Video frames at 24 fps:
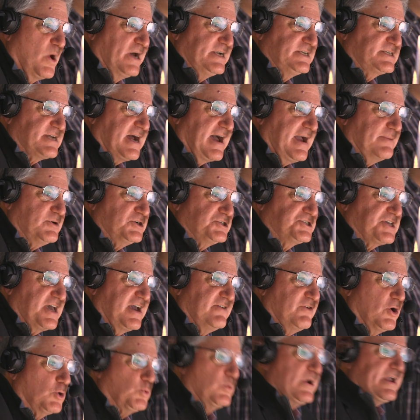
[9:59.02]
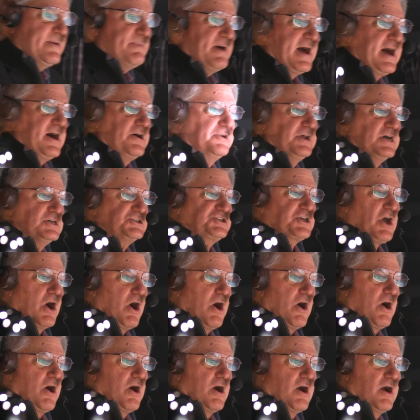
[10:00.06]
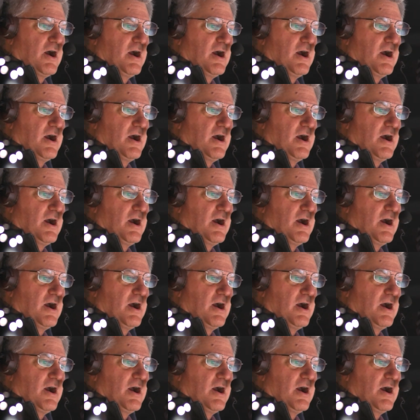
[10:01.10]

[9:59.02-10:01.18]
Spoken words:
One-timer save. Rebound. Score!